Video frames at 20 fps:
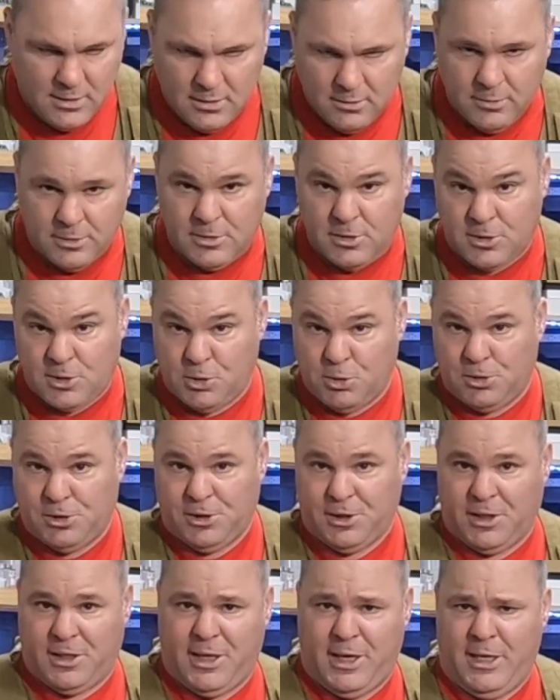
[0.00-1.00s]
which is usually
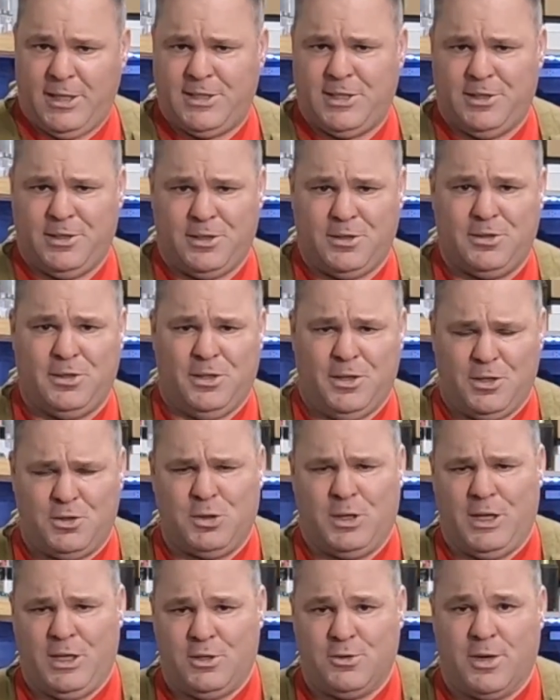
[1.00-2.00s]
the case in the
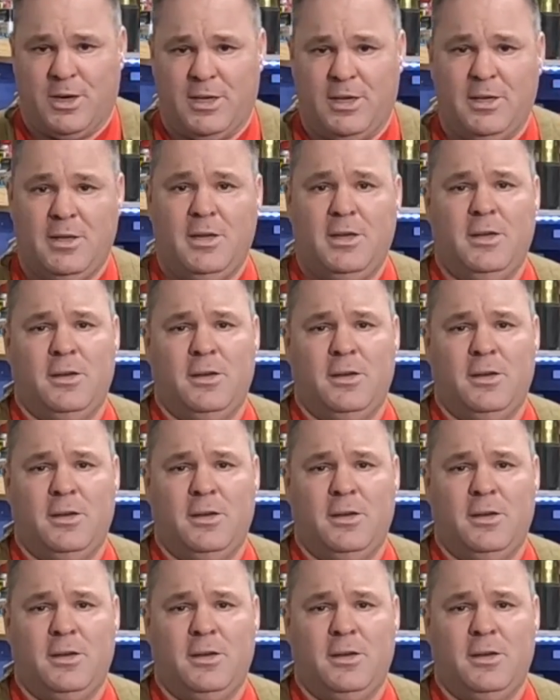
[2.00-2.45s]
trades, right?